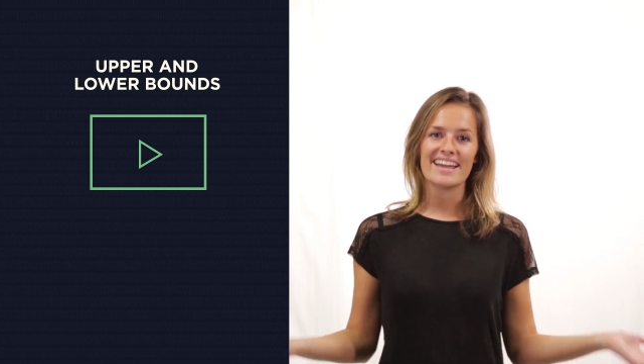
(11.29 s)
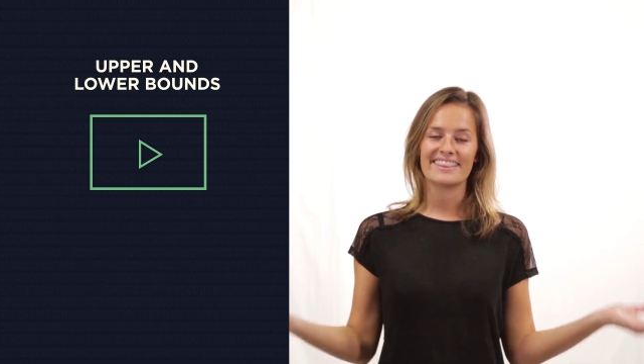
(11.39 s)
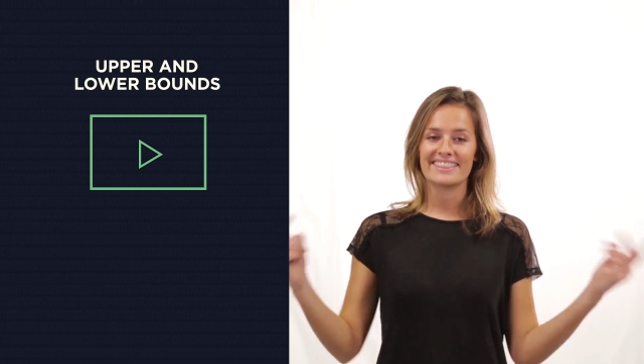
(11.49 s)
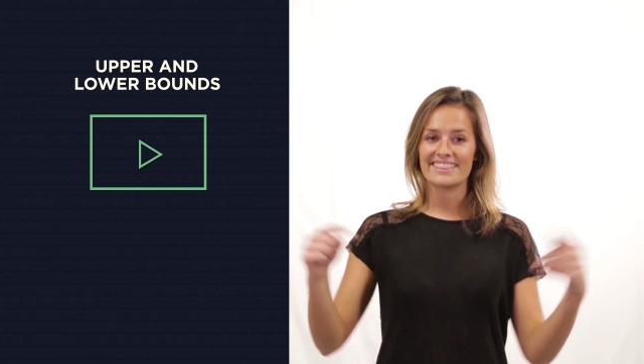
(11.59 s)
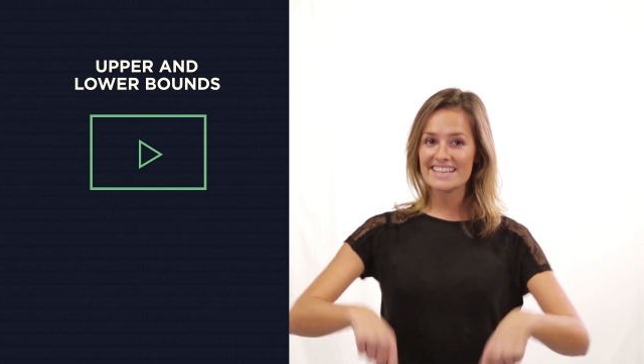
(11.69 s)

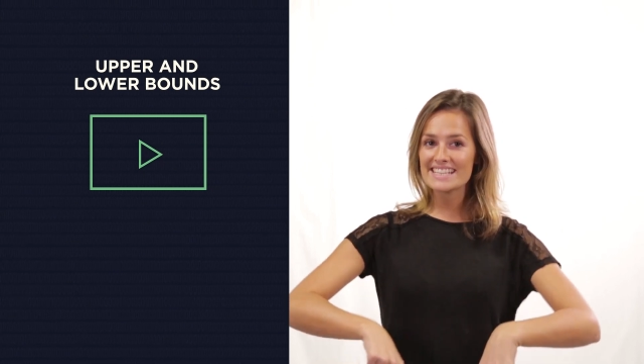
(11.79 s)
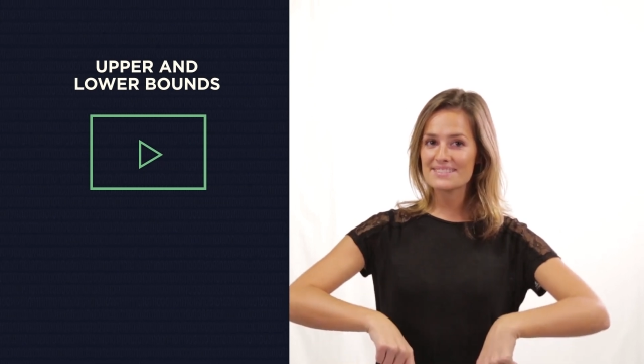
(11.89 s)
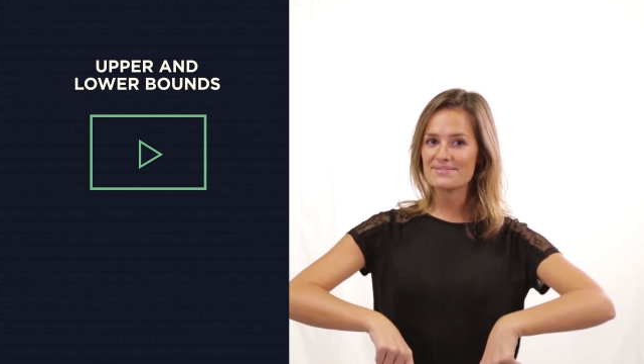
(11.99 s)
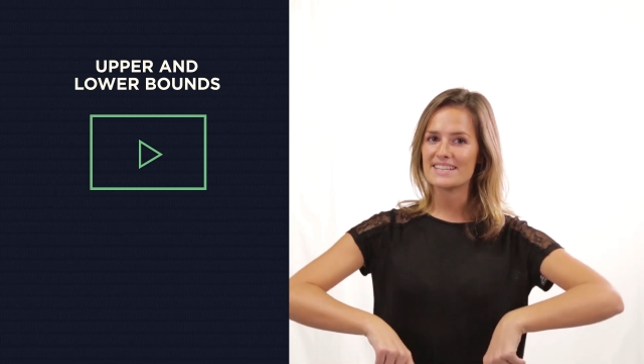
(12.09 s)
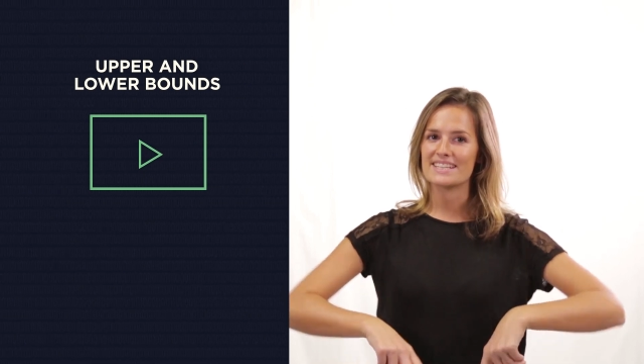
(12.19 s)
In
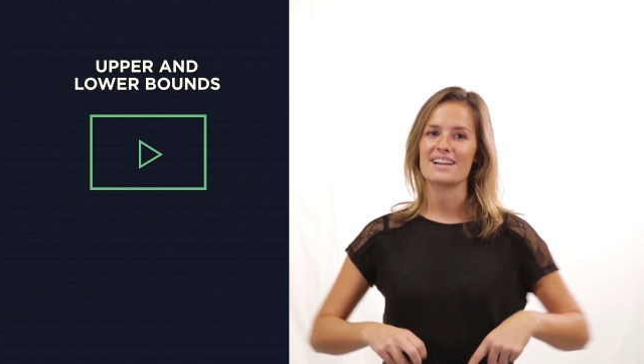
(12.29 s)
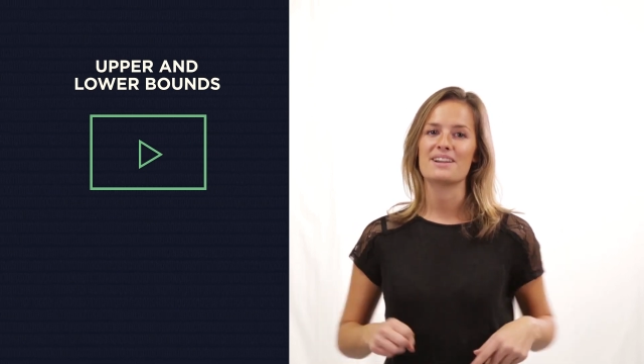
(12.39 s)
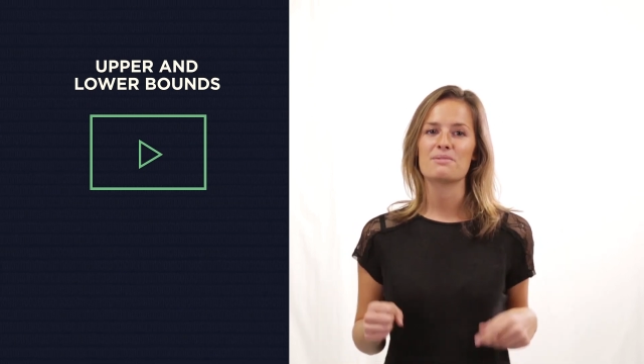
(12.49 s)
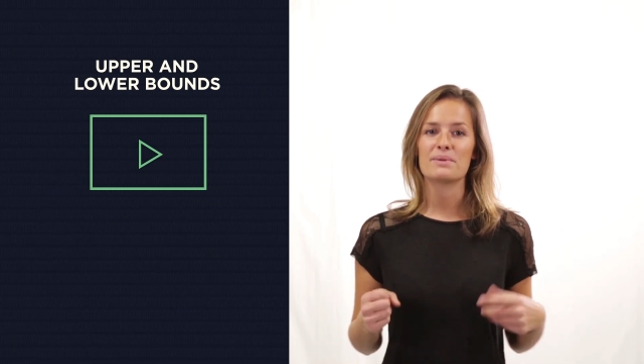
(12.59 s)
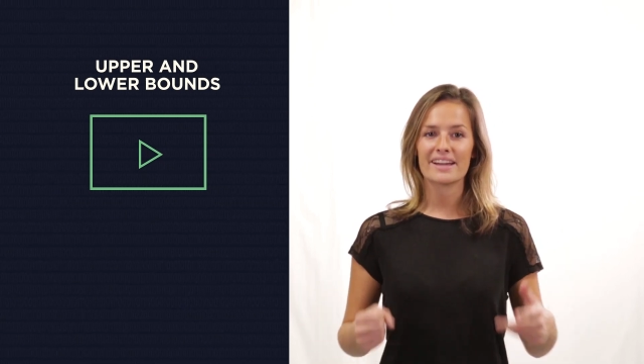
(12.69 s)
this video,
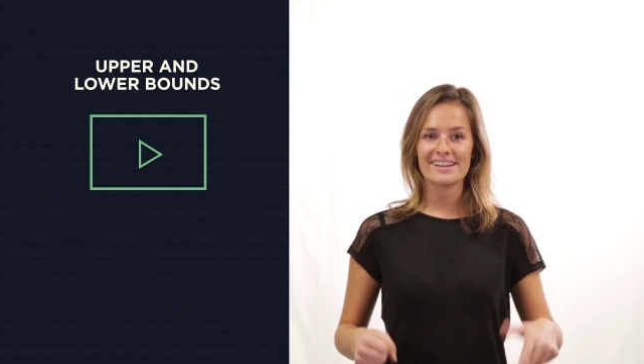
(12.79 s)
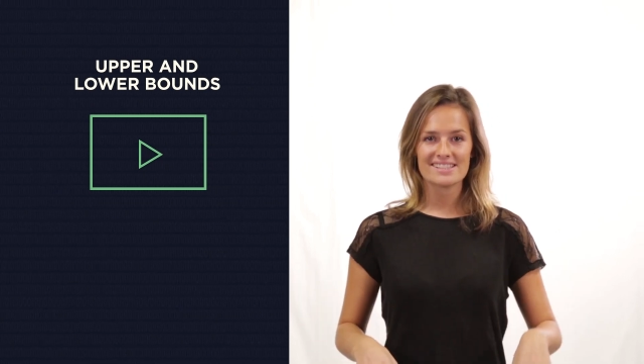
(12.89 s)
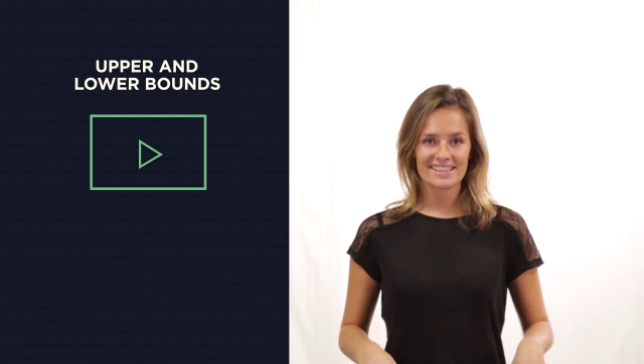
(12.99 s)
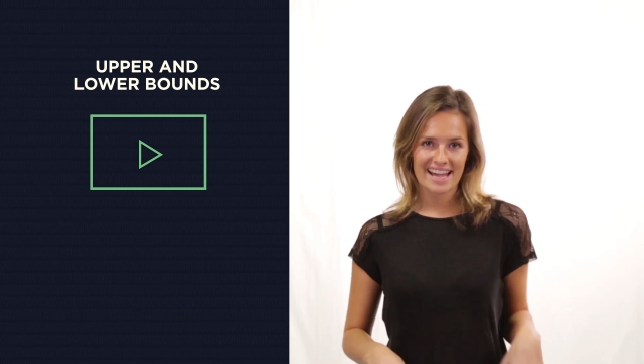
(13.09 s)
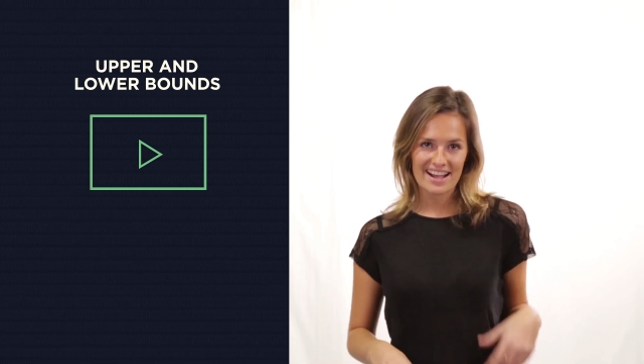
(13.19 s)
we're going
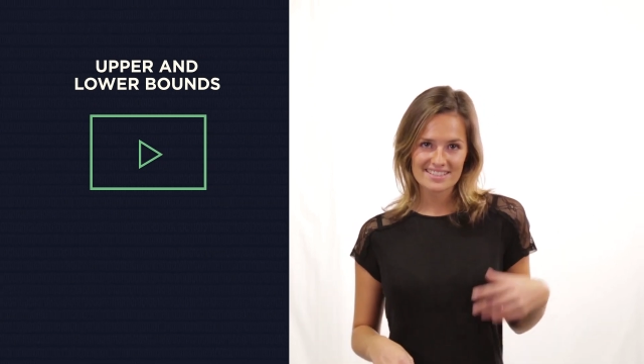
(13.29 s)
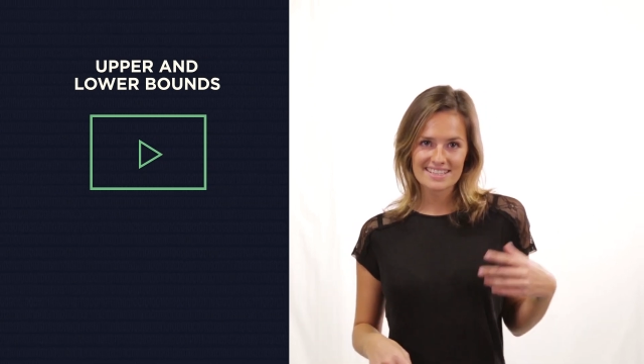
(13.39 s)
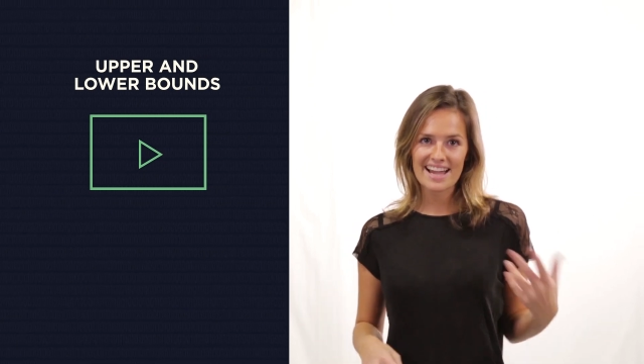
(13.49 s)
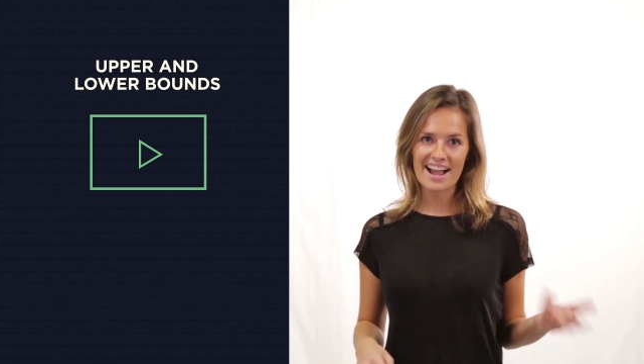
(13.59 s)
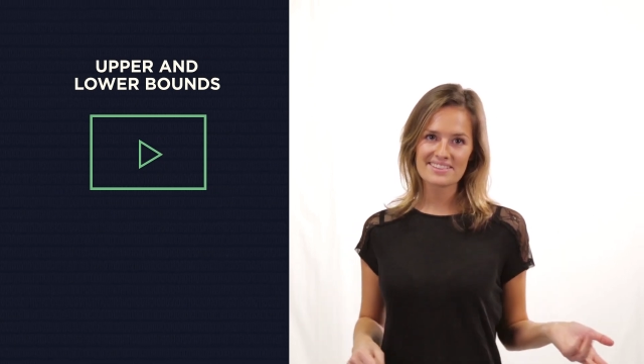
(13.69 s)
to look at how to
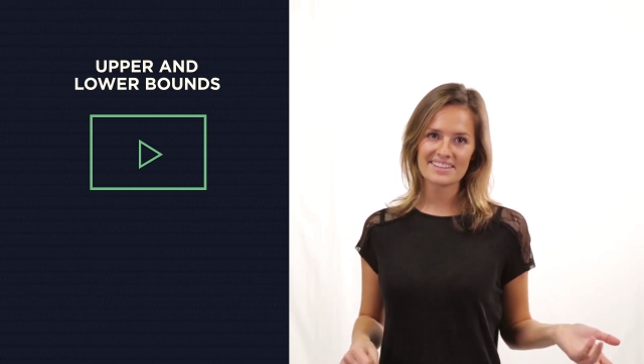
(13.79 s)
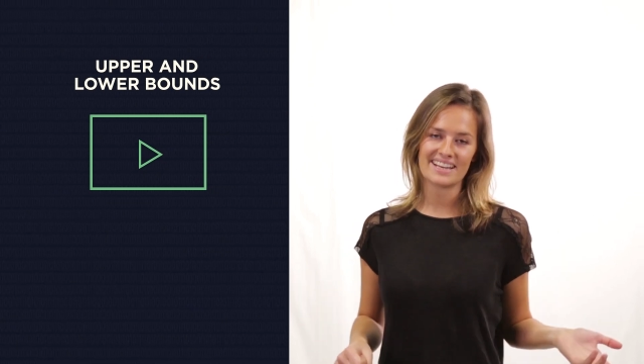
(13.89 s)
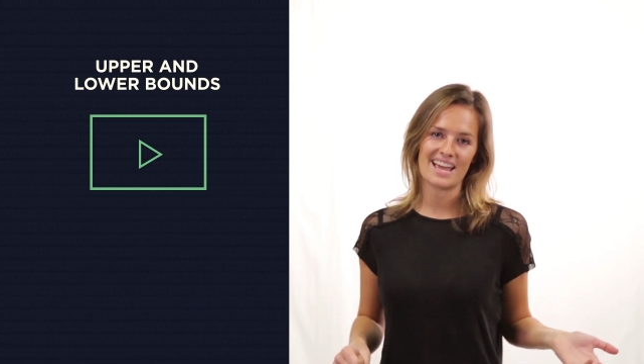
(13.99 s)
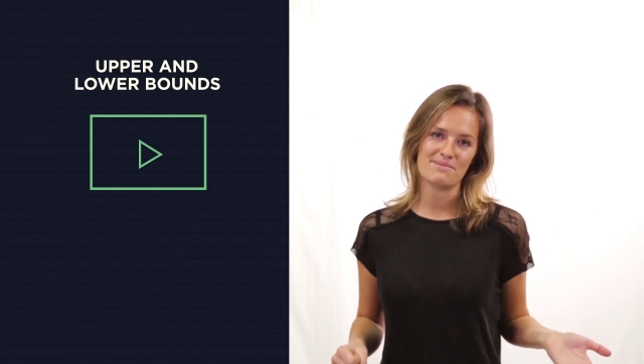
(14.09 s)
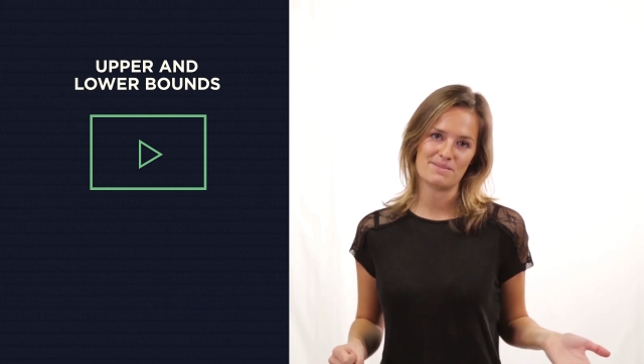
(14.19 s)

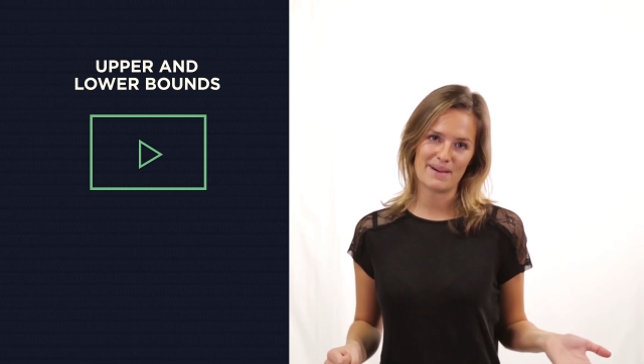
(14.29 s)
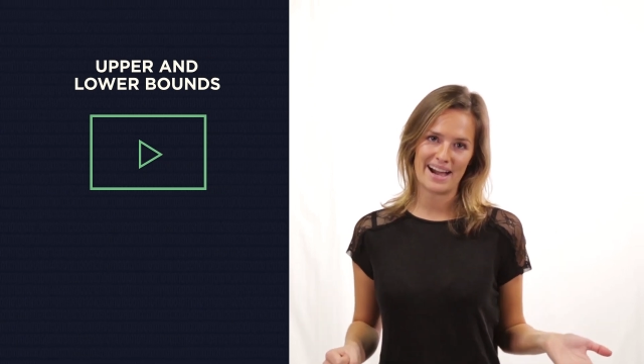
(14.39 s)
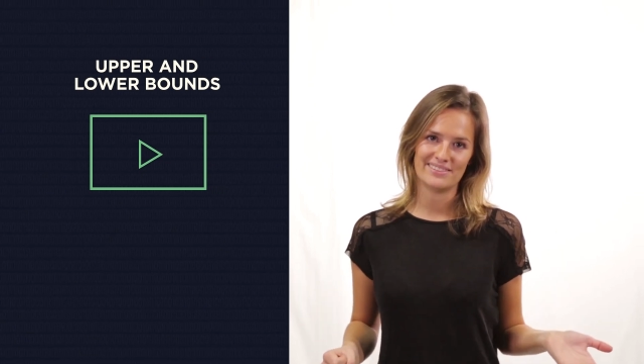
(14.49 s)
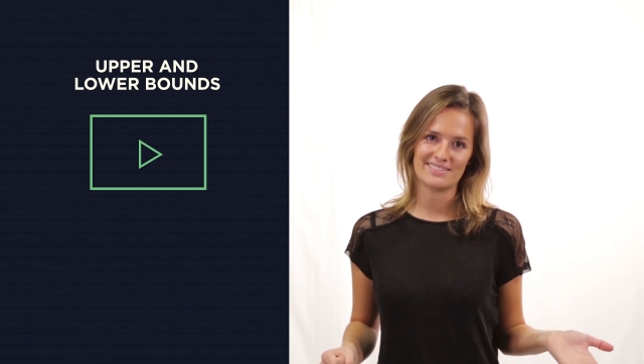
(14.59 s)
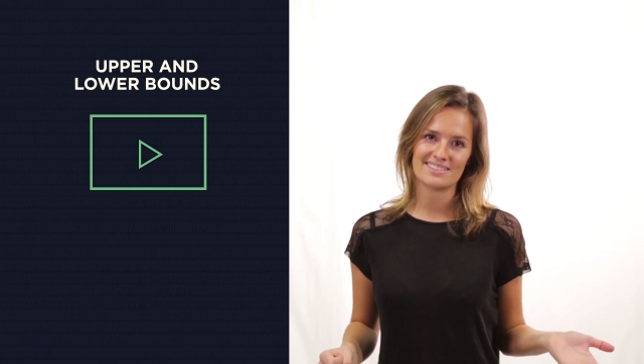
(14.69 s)
calculate with
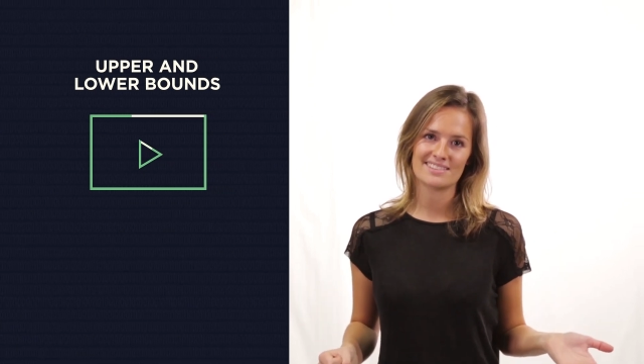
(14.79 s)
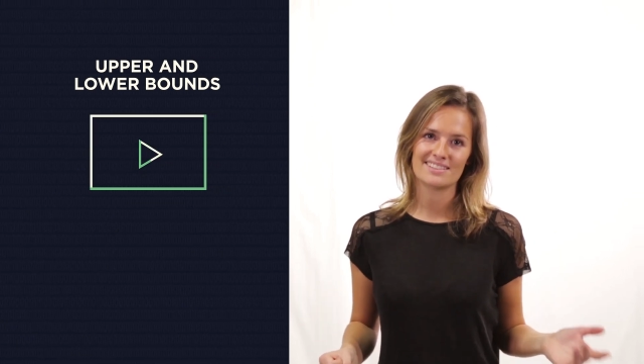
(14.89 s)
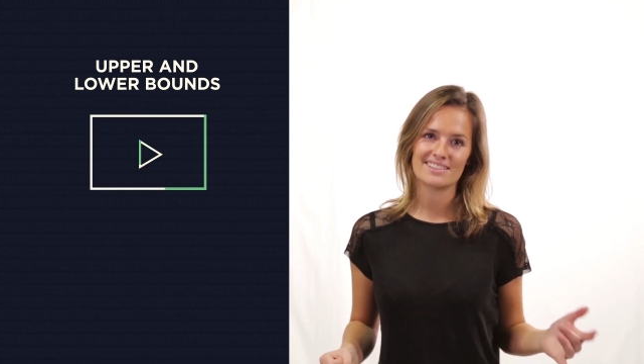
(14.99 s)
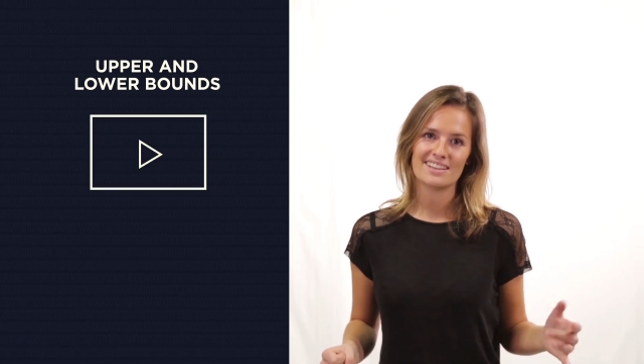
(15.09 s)
bounds.